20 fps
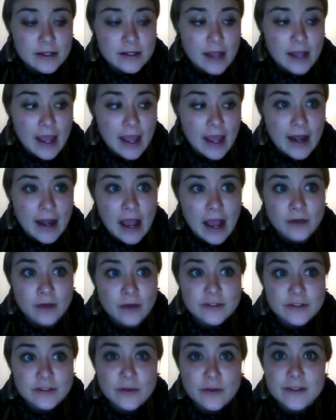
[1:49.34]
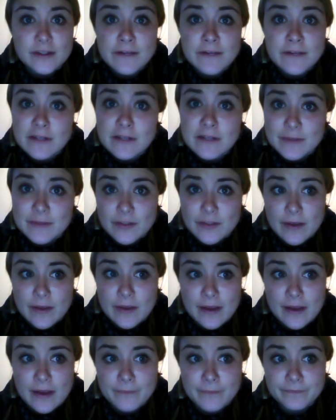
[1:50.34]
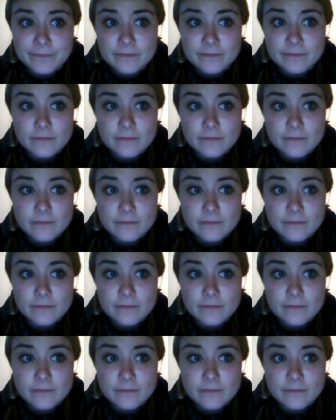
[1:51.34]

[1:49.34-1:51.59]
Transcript: and how to know the difference between them.